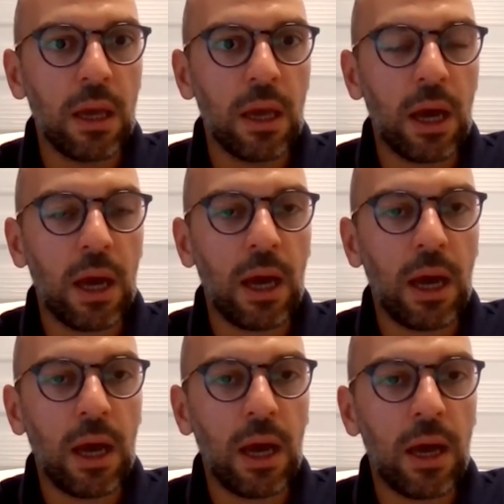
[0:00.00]

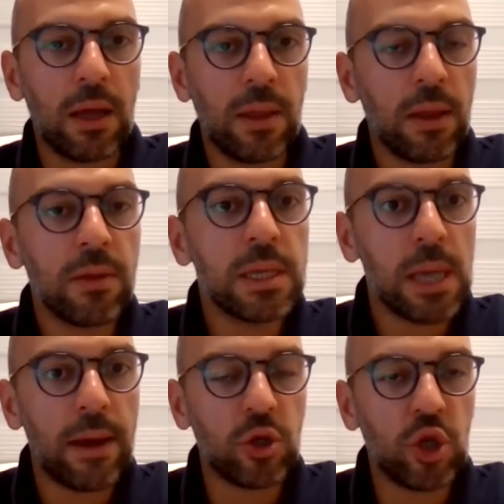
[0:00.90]

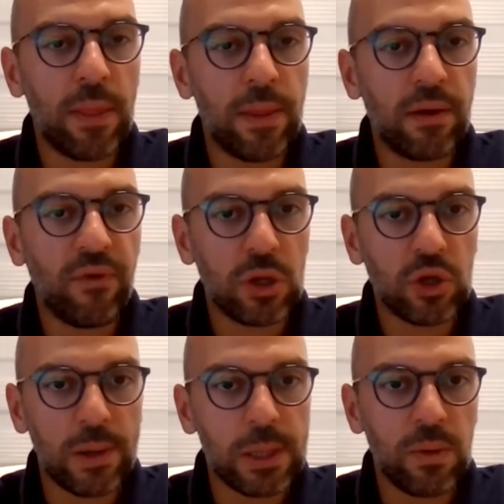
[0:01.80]
non-desired gender for the
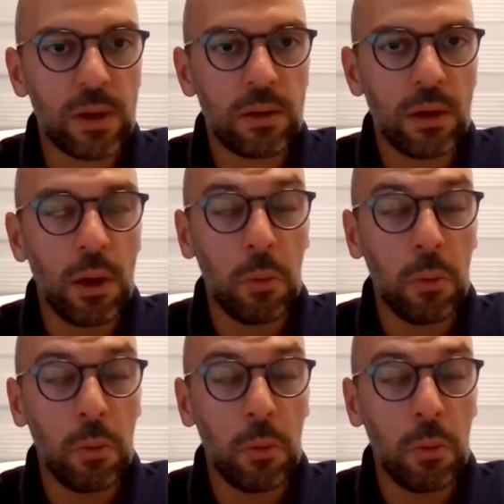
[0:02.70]
transfer.